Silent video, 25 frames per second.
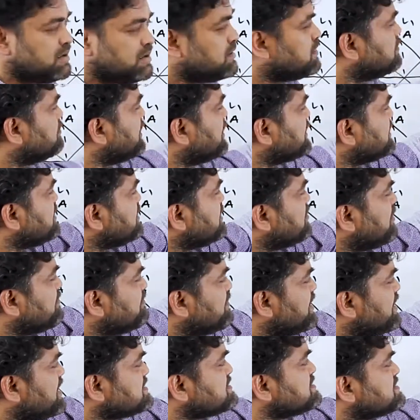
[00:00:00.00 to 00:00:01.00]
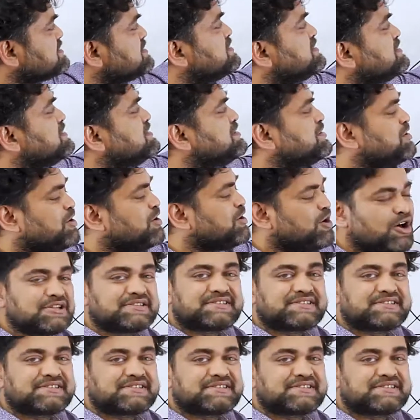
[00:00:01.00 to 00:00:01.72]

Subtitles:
But in rhombus, all